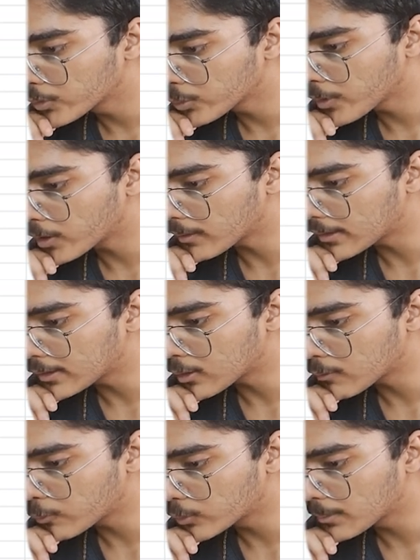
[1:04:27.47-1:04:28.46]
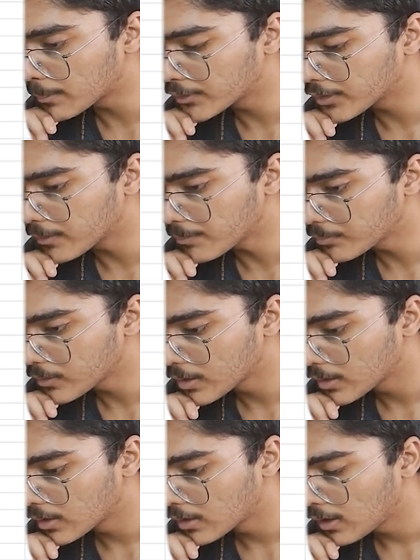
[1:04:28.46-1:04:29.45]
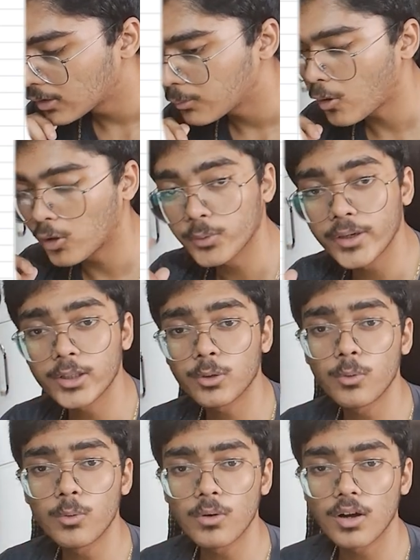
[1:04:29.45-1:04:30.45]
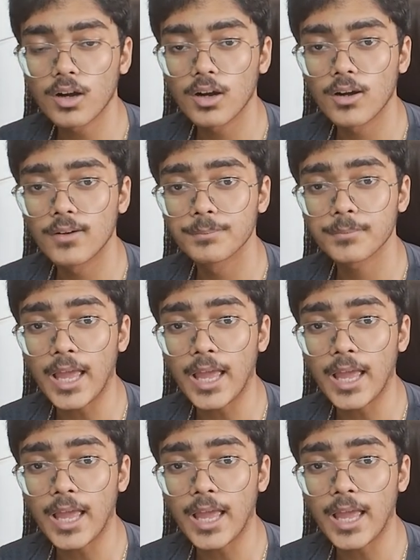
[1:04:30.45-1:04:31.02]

So we got a lot of phone numbers here. So we also need to